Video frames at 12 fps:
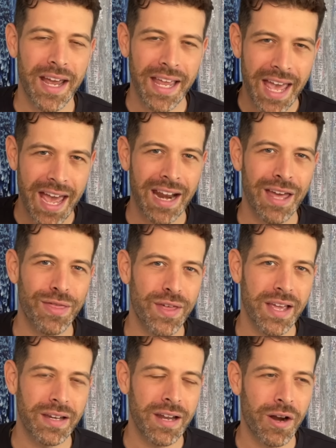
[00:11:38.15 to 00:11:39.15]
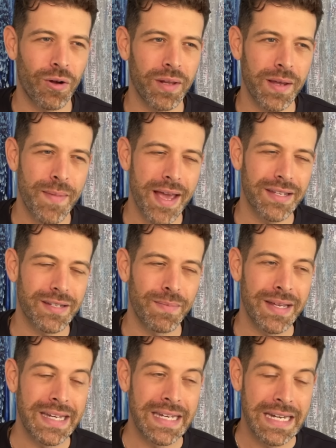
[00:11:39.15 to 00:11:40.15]
again, I think not only makes him
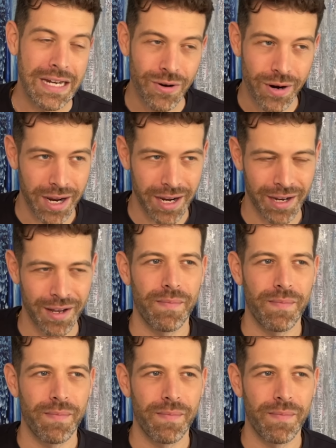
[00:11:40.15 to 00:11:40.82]
endearing,